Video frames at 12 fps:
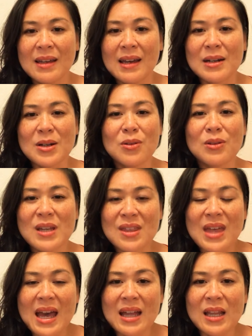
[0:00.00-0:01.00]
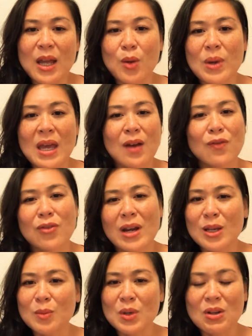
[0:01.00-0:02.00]
And not only that, like we have
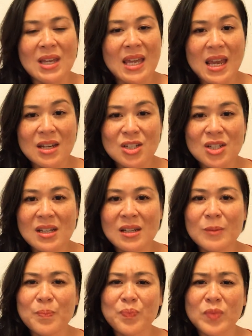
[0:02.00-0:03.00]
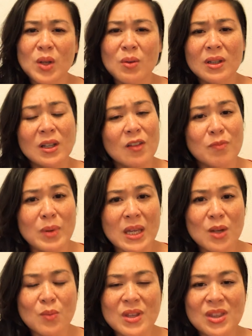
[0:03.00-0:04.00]
great communication, we love
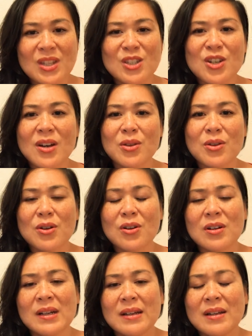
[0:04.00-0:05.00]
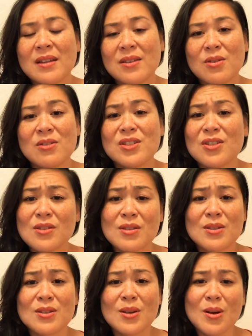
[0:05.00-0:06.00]
being with each other. There's just
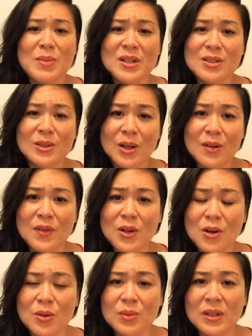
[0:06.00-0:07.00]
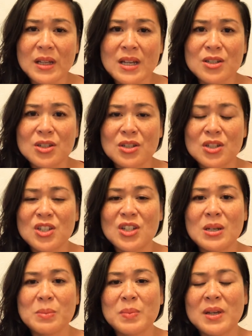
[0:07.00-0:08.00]
so much love in our
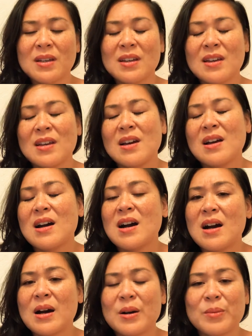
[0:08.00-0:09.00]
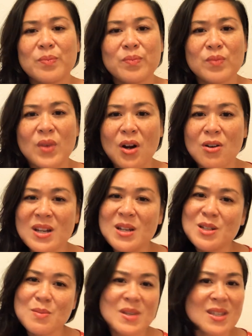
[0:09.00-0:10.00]
relationship. Our
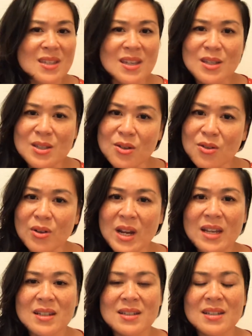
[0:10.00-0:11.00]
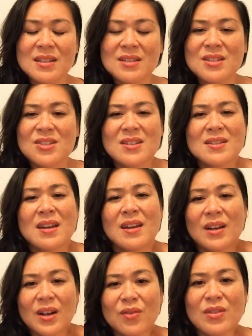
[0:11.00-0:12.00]
intimacy is great. Just
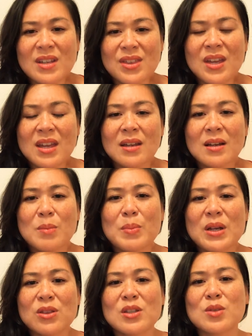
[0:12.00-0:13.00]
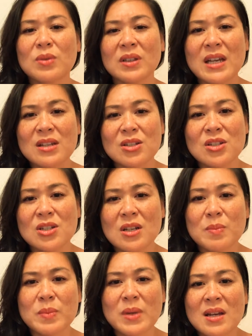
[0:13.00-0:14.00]
everything about this
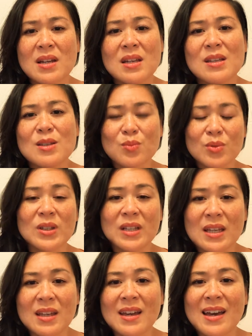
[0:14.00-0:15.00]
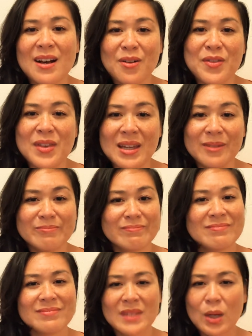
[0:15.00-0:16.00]
relationship is really healthy.
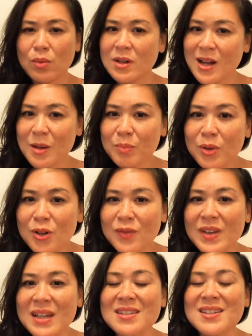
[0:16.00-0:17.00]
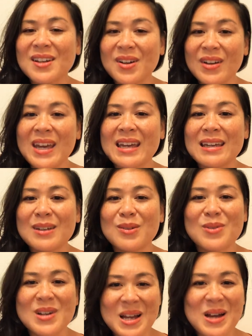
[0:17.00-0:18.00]
Now, we're not perfect, okay?
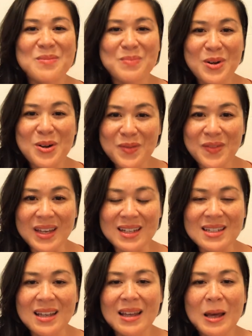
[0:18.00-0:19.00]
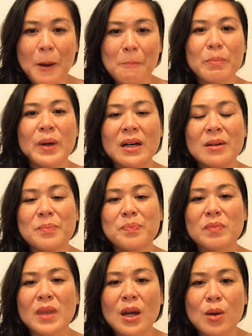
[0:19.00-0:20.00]
We're not perfect, but
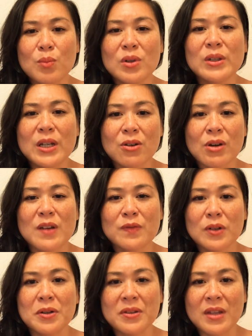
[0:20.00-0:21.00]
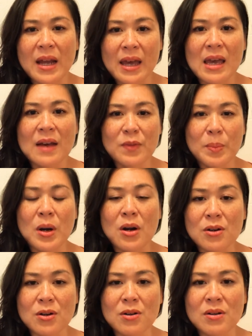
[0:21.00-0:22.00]
I'm really grateful that I have a
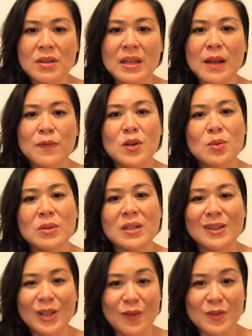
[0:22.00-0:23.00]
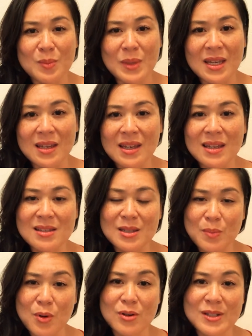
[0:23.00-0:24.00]
partner that I feel really loves me and
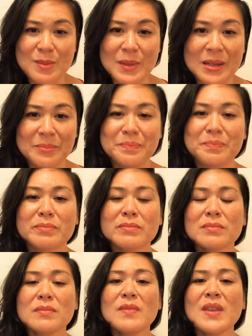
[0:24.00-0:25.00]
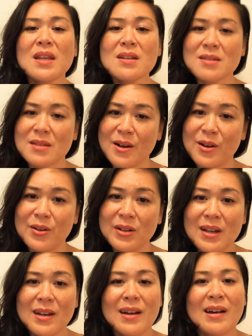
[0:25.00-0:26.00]
supports me. So
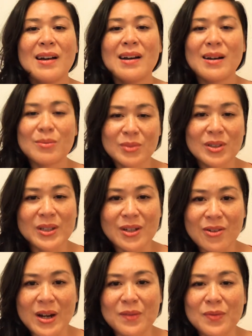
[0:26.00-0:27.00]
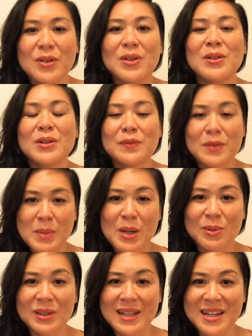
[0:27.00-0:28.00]
I'm really grateful for my
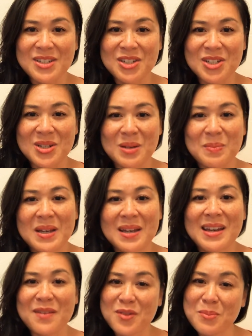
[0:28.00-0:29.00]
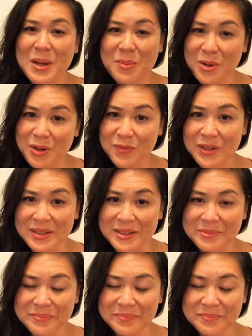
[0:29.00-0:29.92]
relationship and for my boyfriend.